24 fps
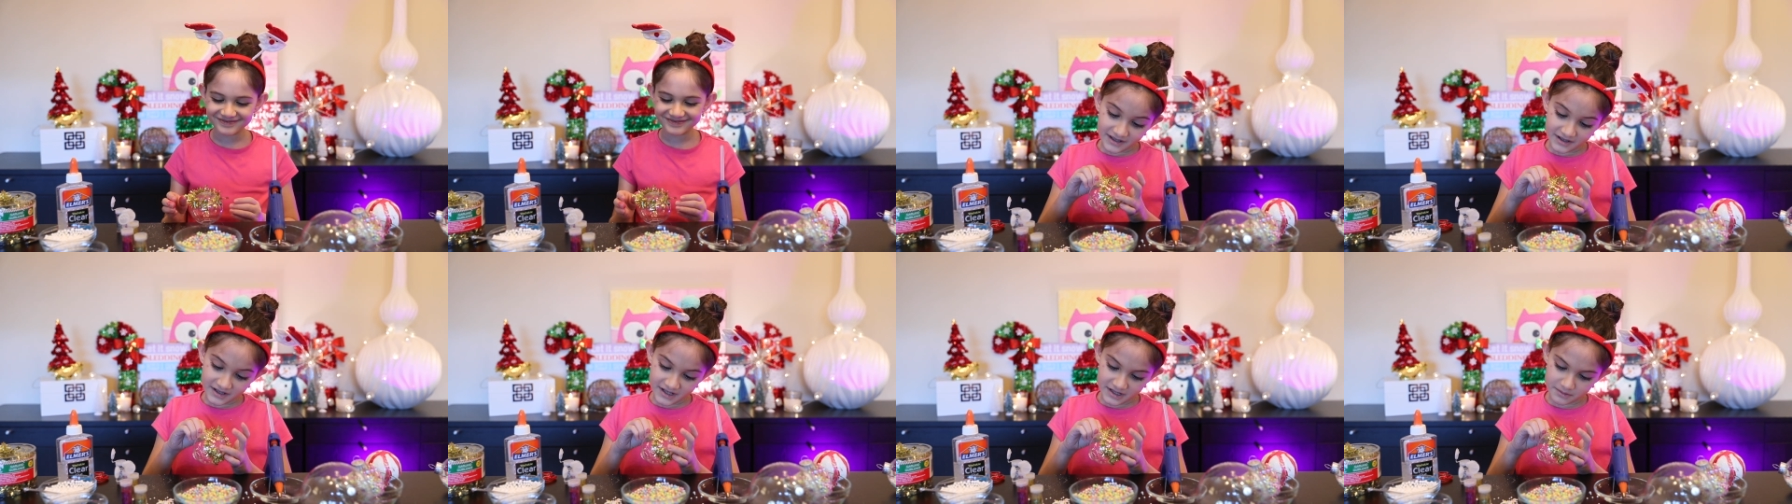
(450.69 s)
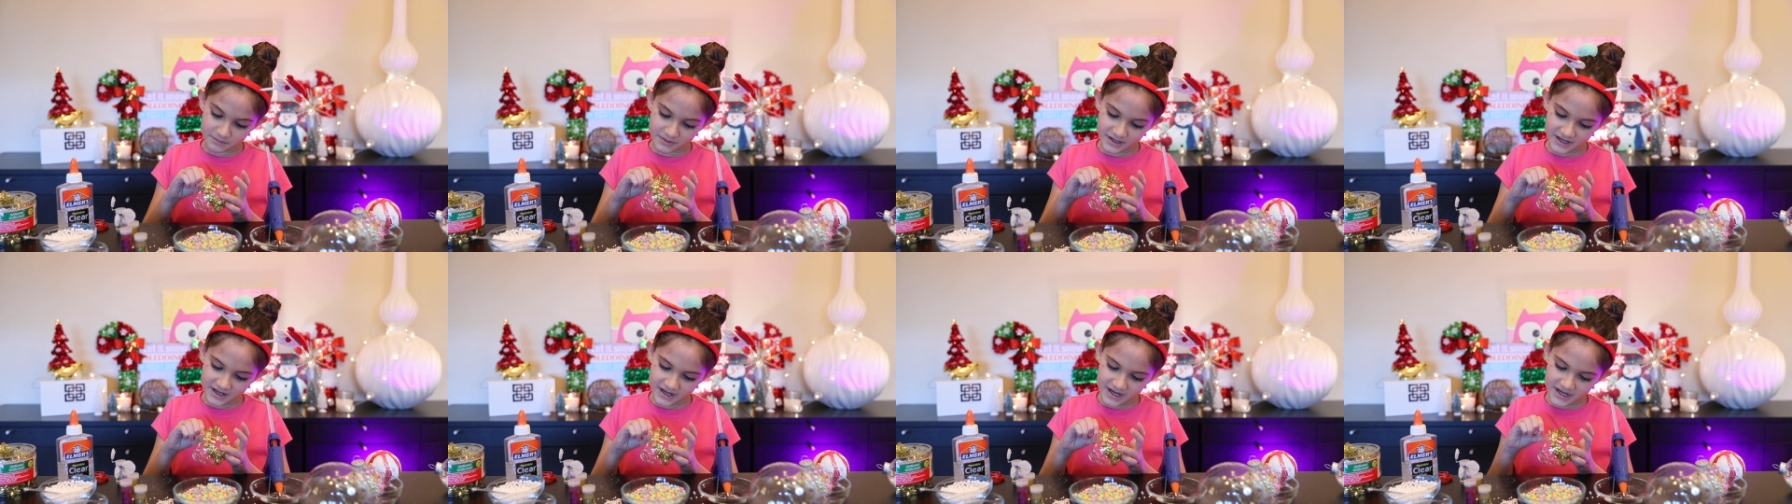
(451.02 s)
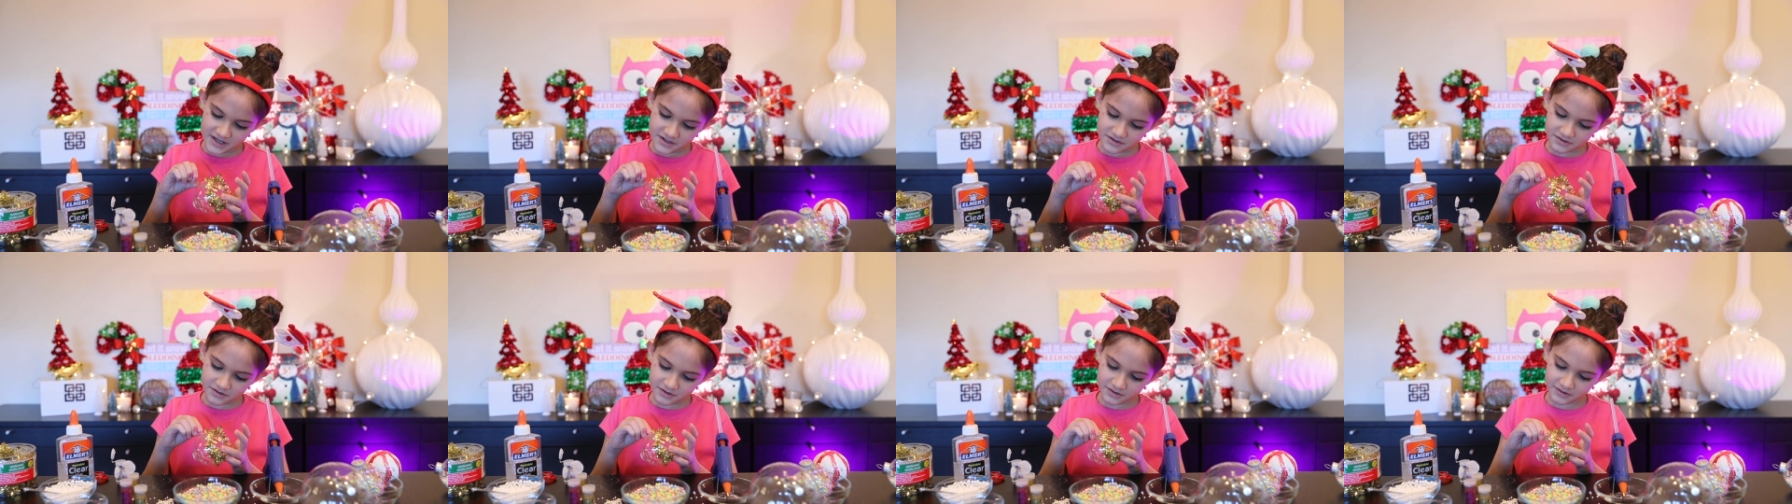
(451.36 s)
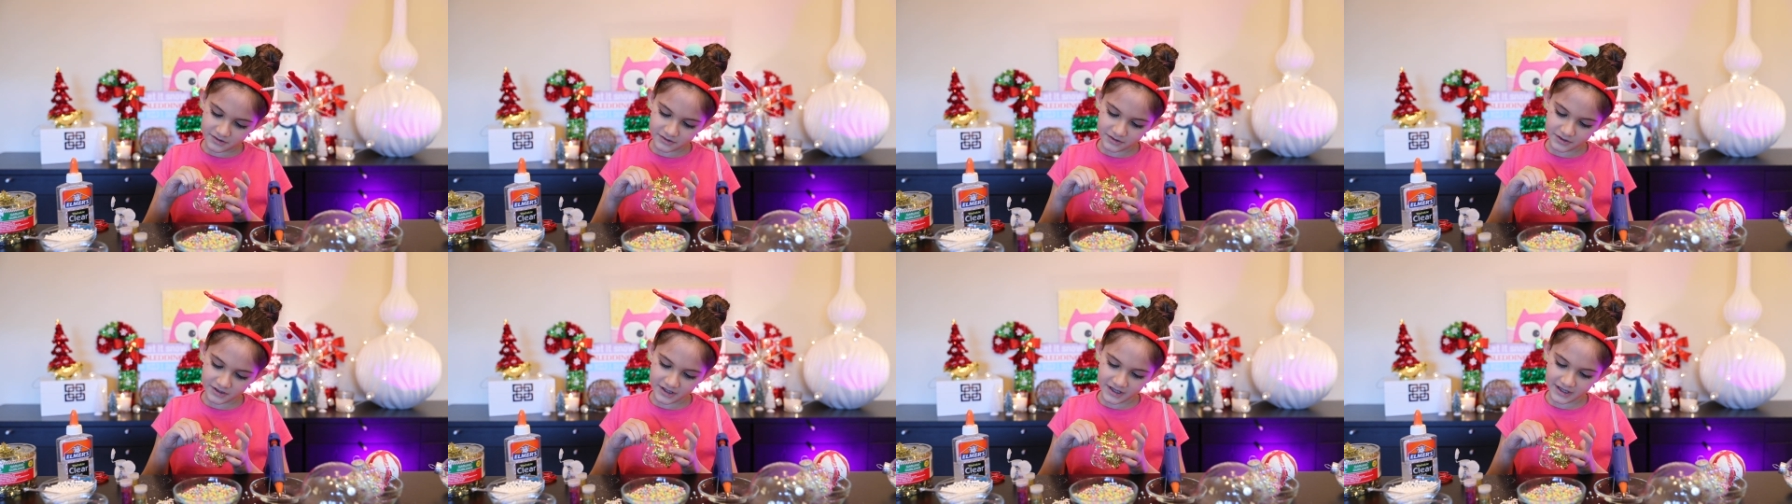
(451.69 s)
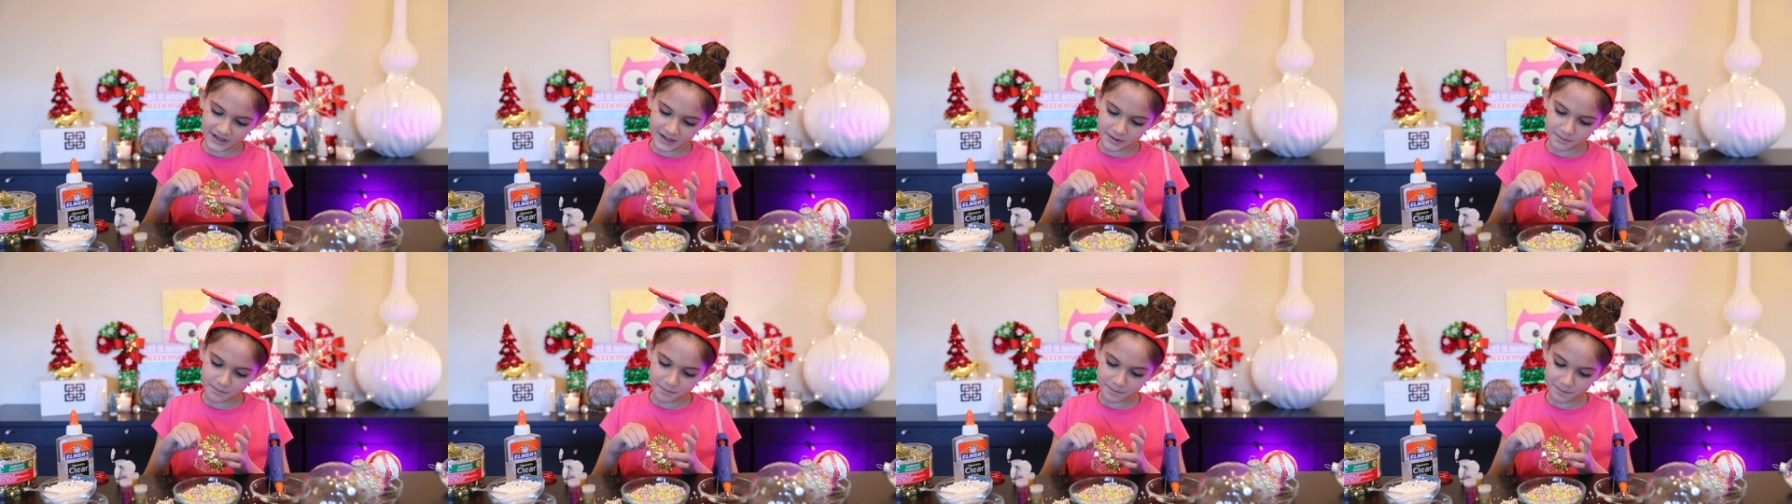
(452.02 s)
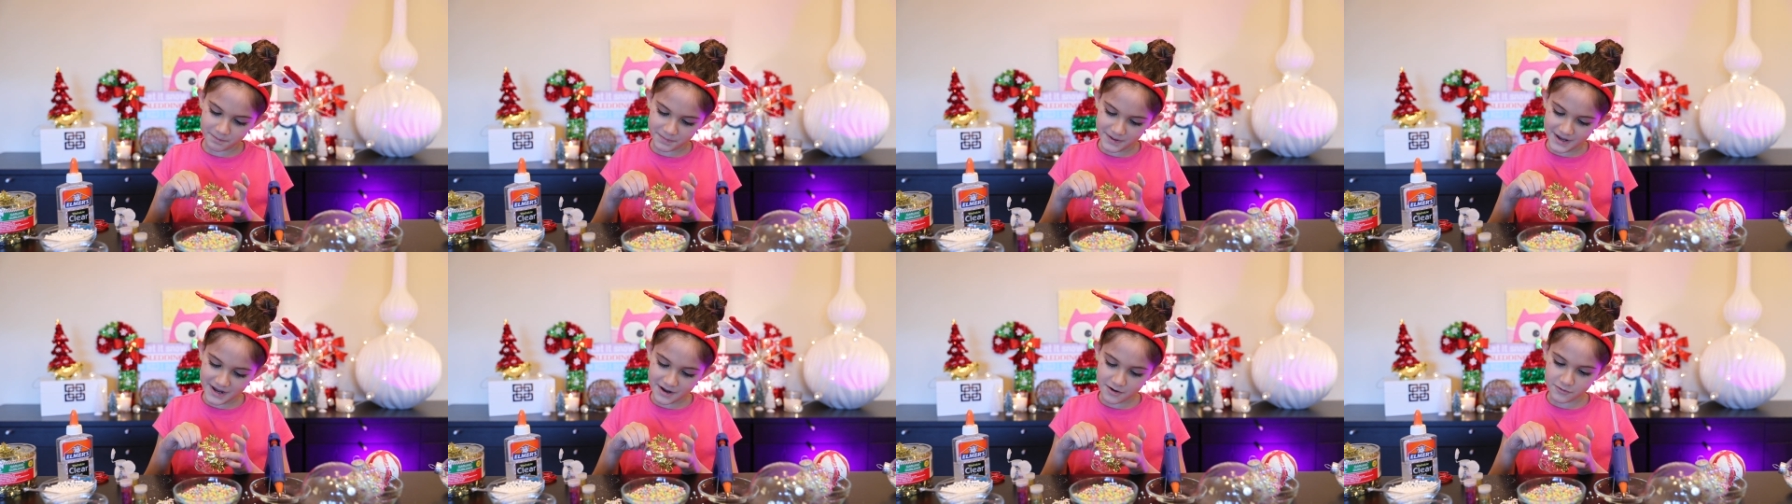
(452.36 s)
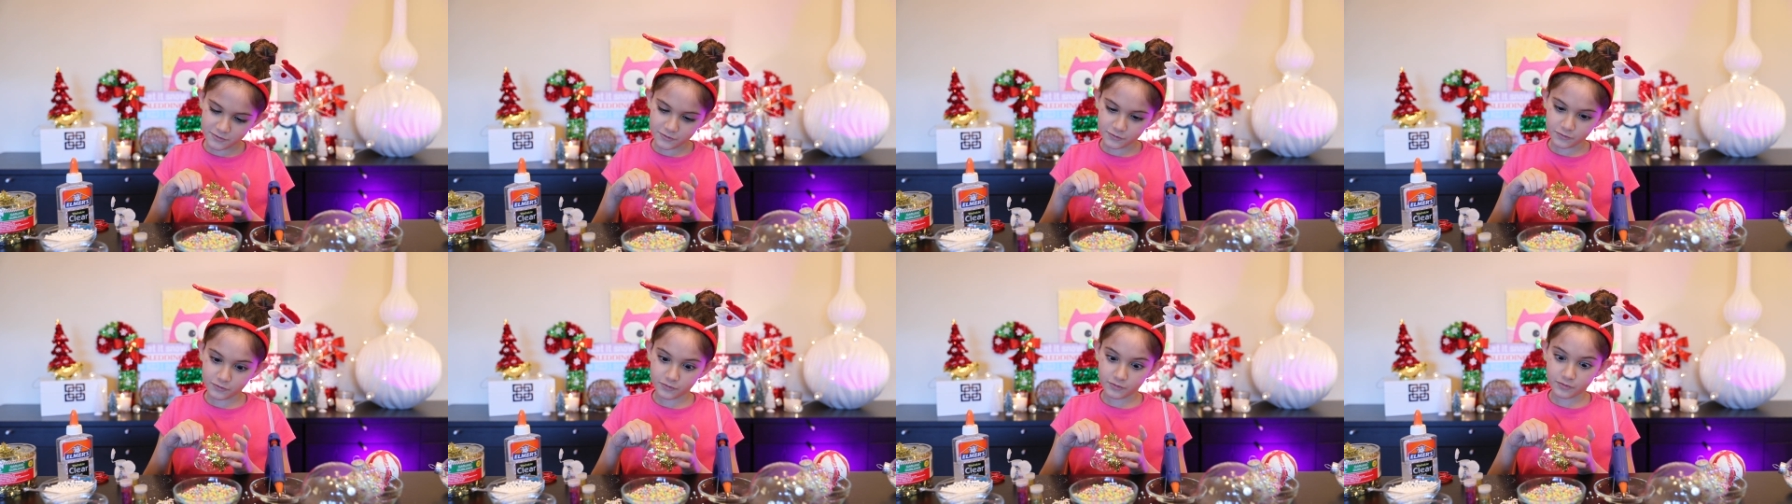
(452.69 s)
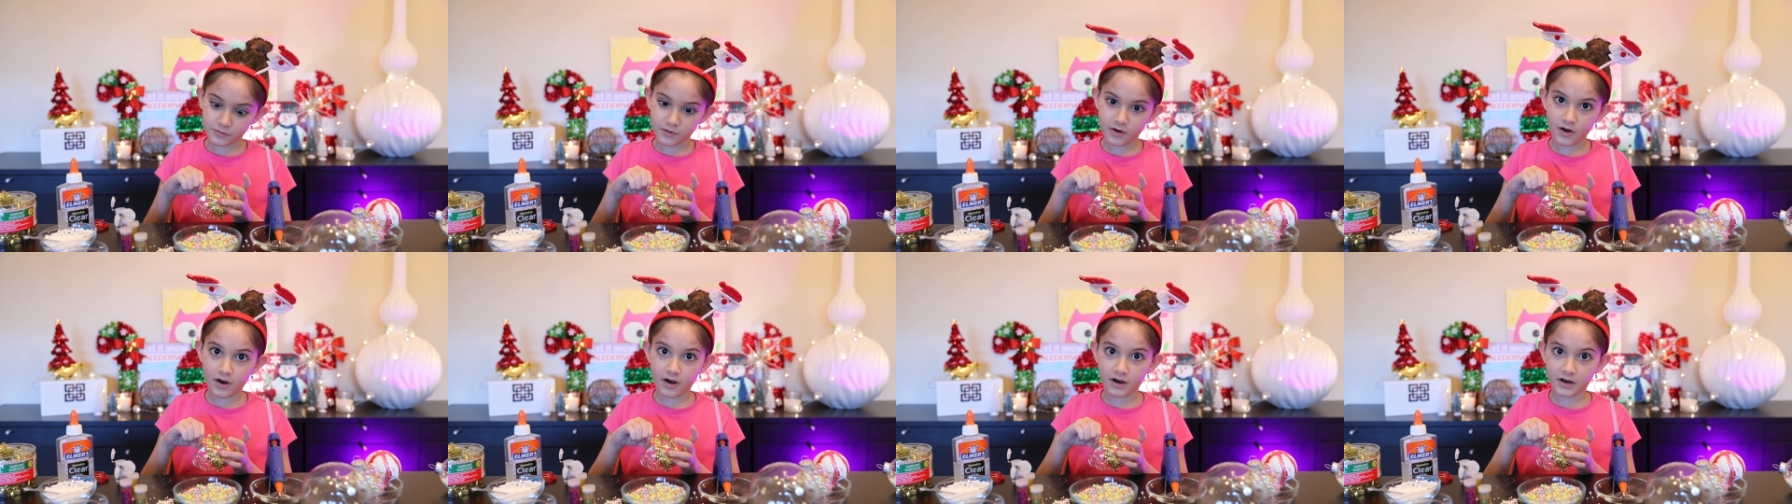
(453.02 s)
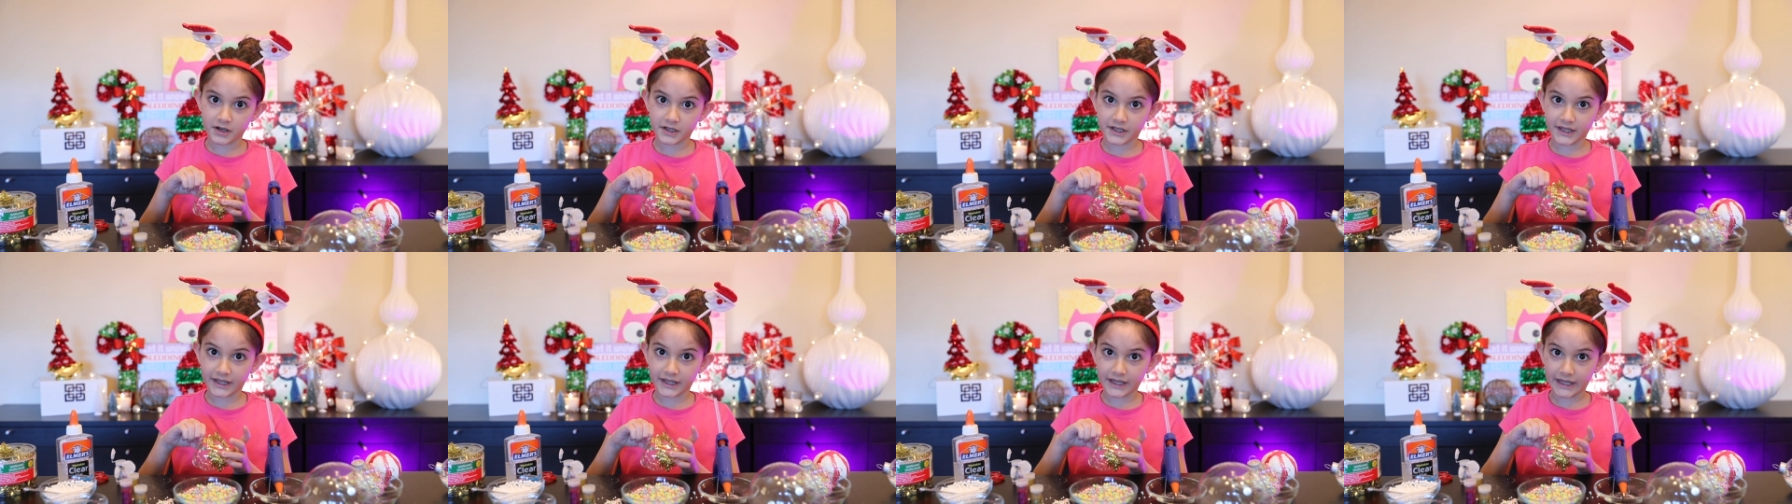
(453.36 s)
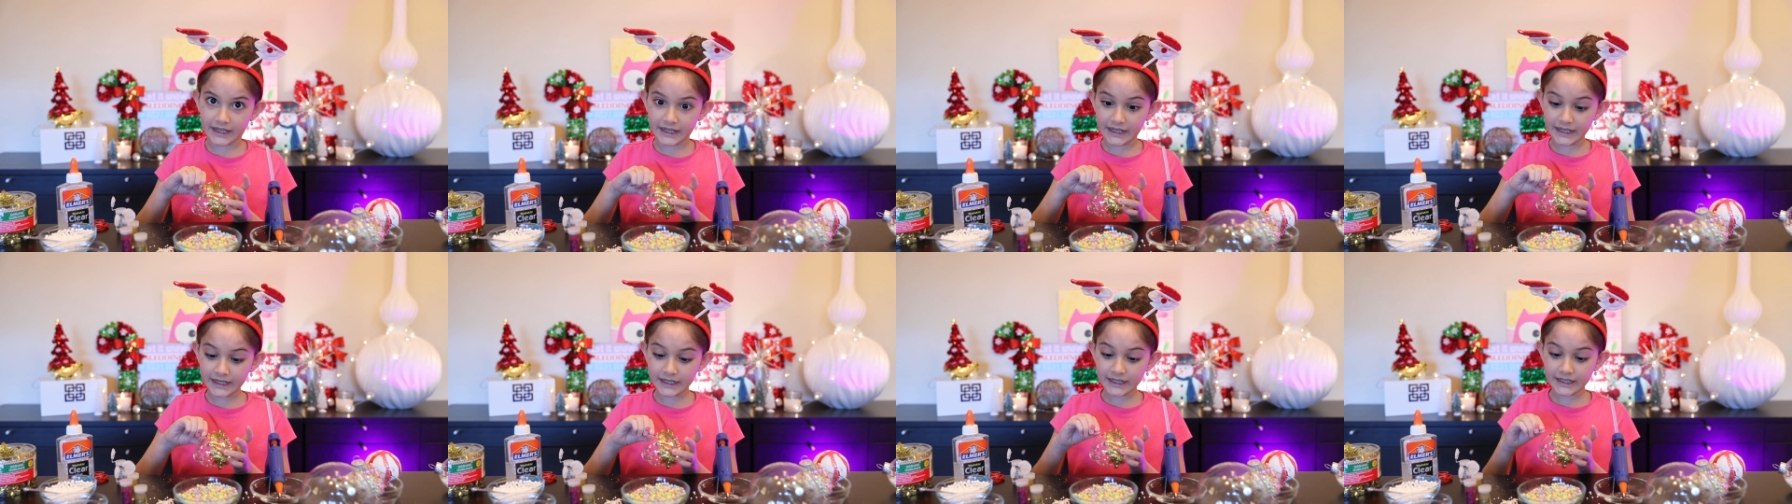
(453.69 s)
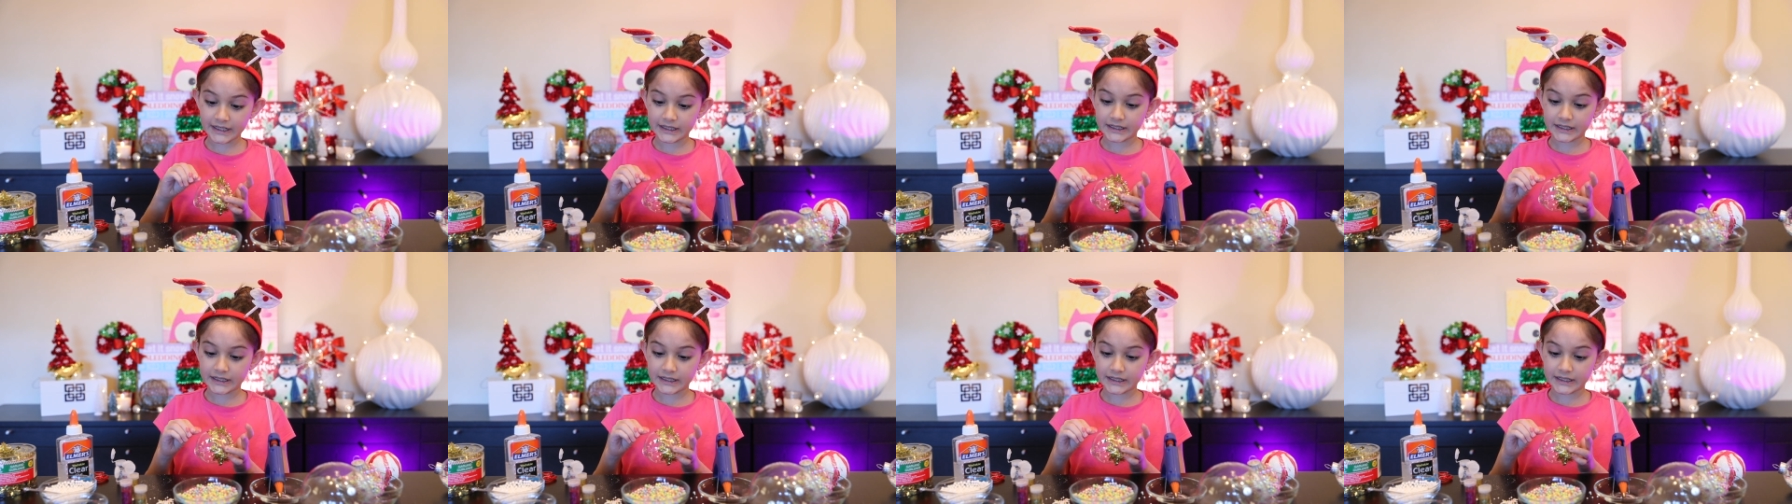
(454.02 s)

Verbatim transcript: Okay, my angel is looking a bit wonky.